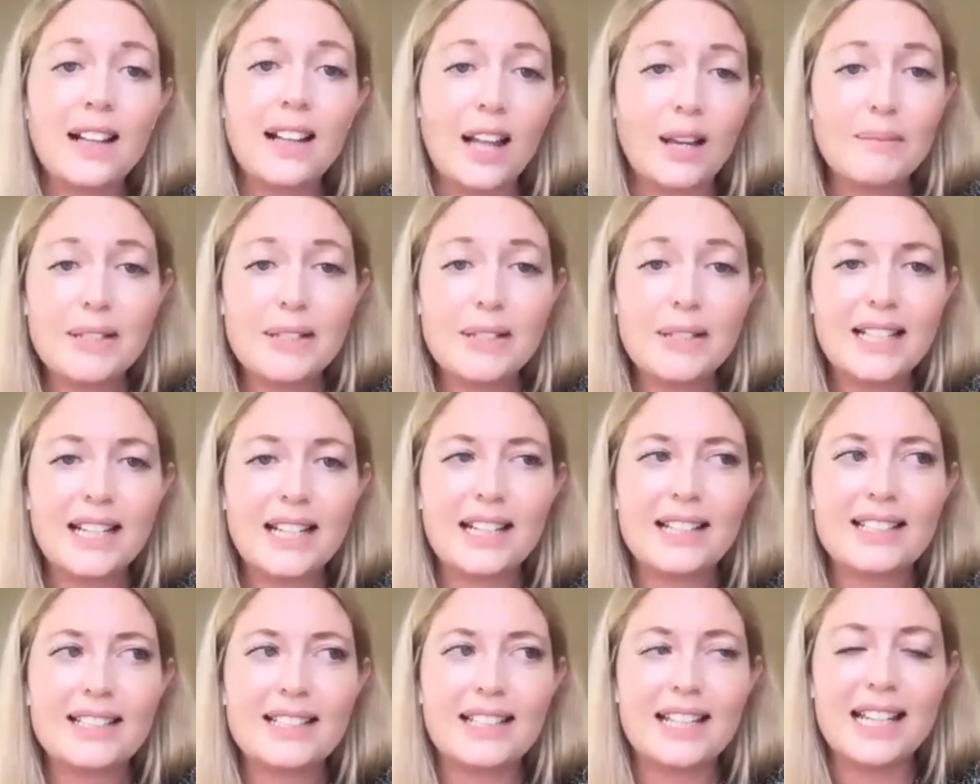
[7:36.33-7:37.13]
Climate
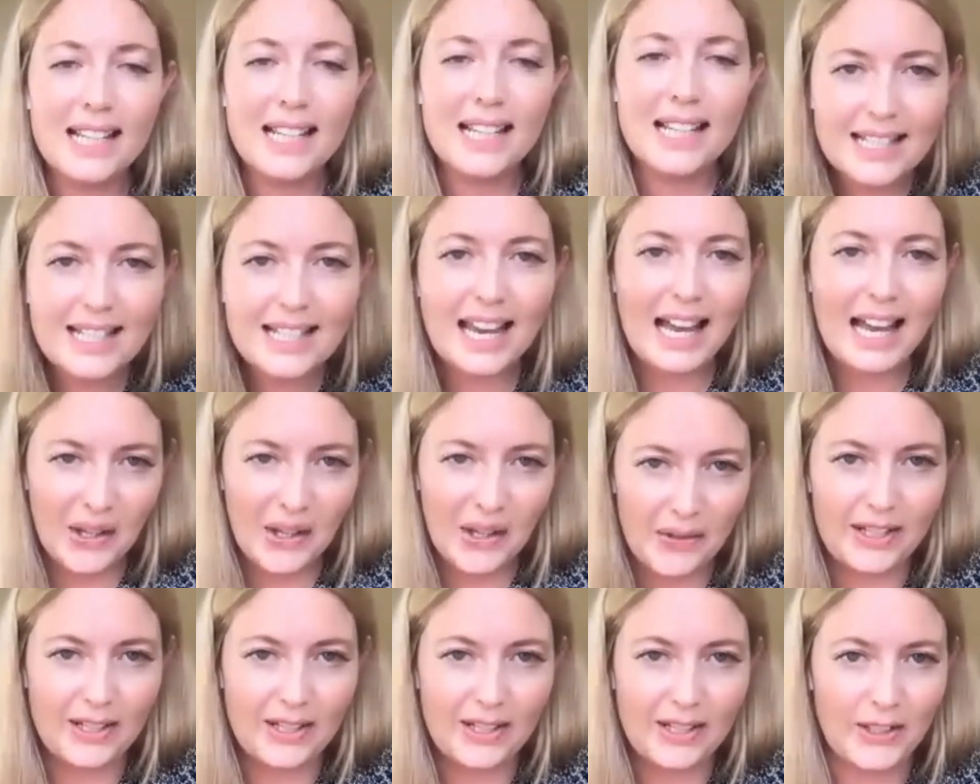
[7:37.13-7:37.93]
change is a
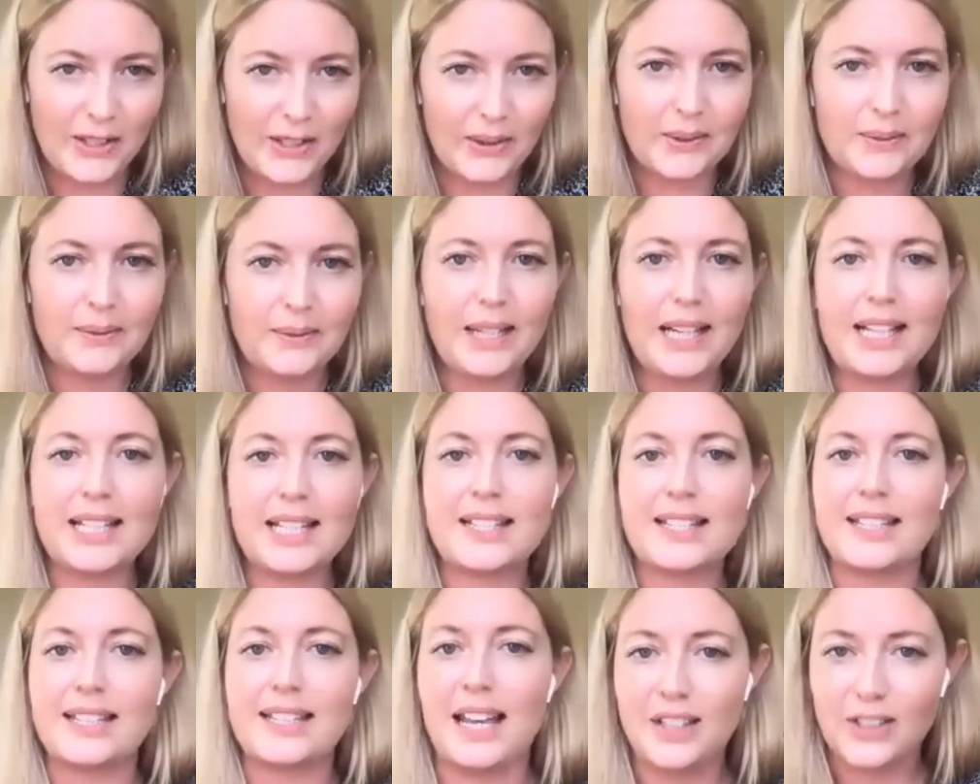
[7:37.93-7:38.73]
health issue.
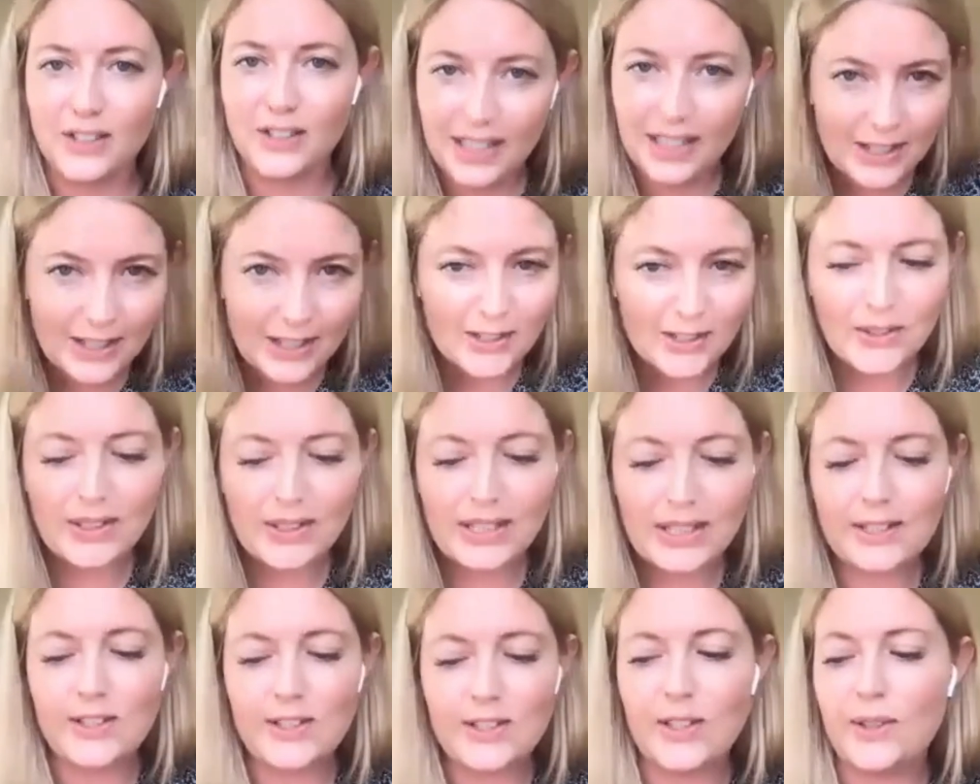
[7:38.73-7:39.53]
It's an educational
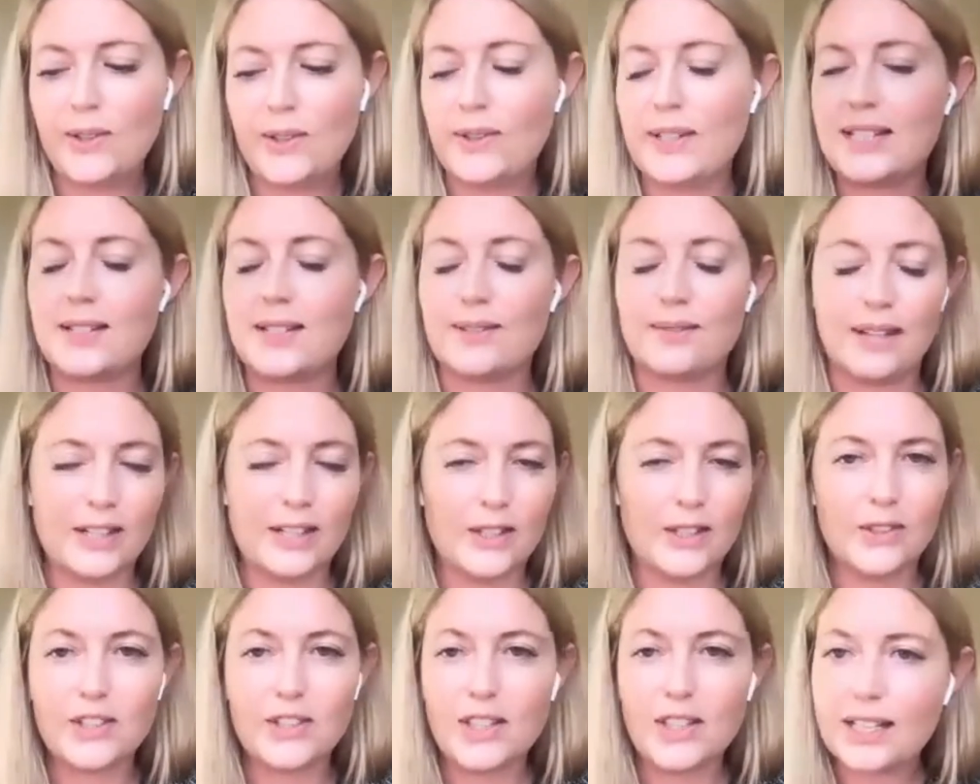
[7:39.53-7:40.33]
issue. It's a
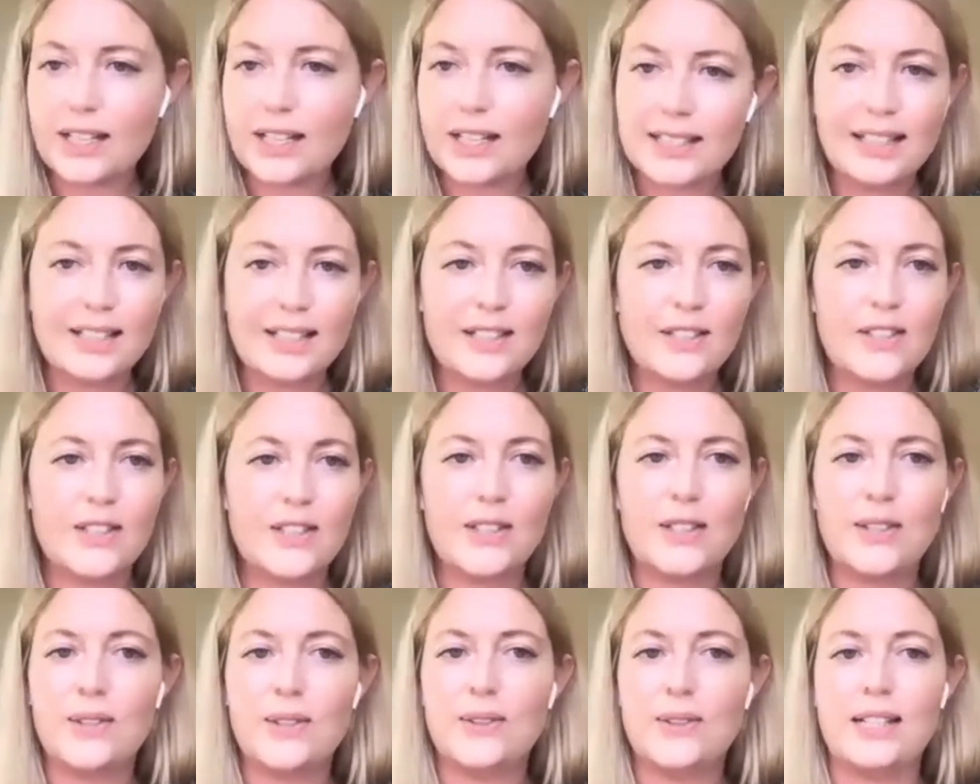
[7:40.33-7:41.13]
racial justice
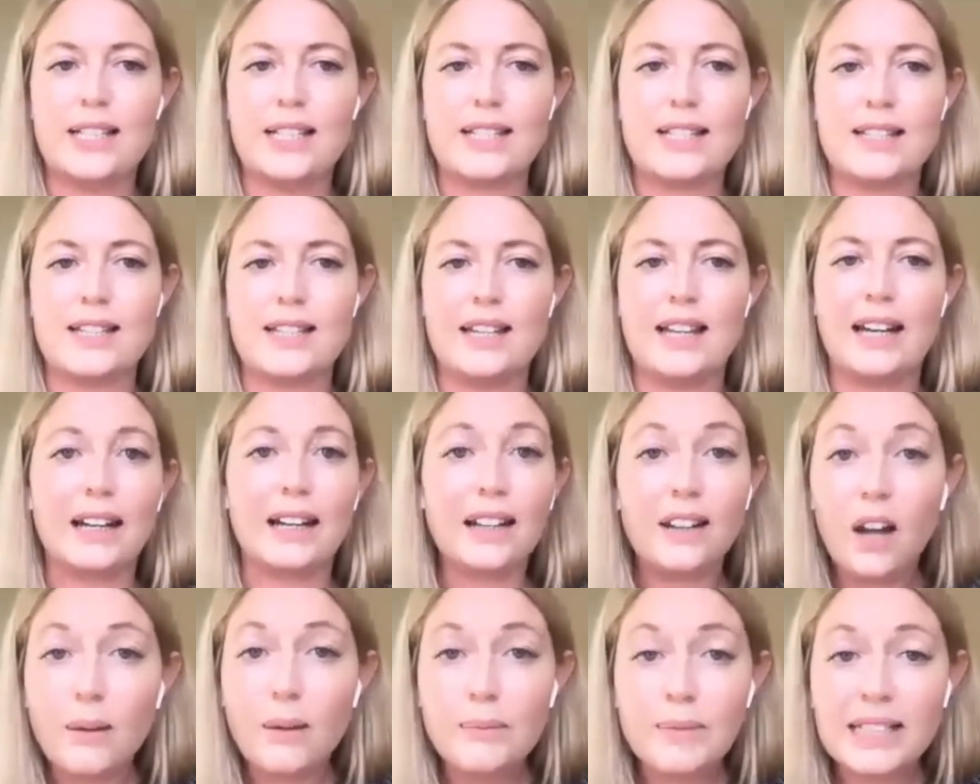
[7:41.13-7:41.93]
issue. It's an
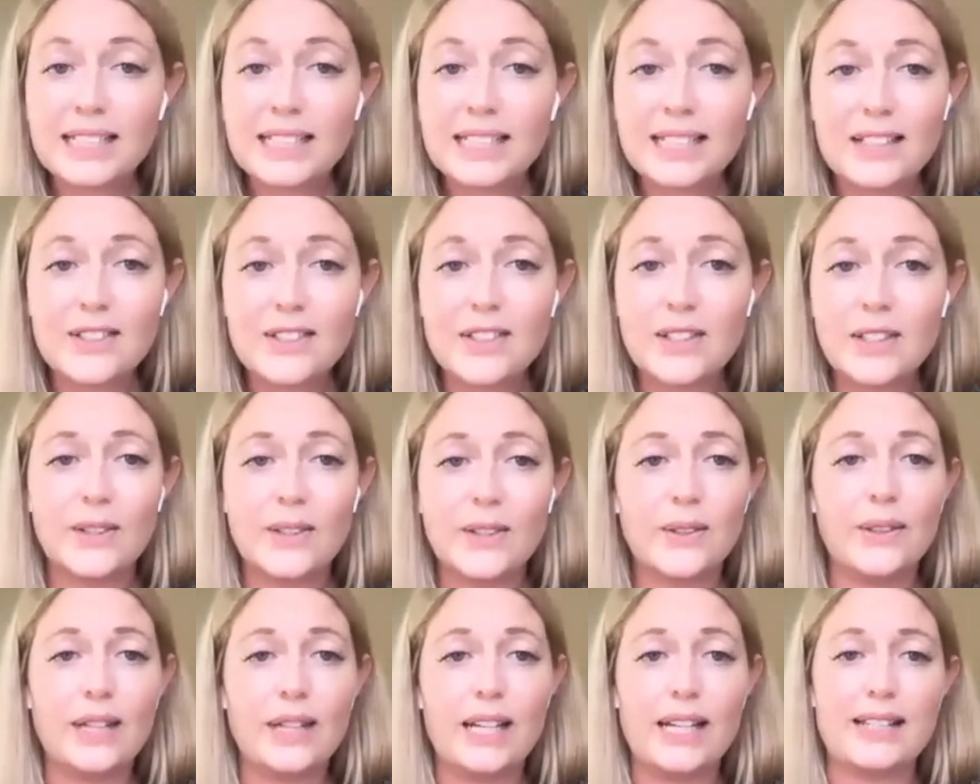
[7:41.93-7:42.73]
economics issue.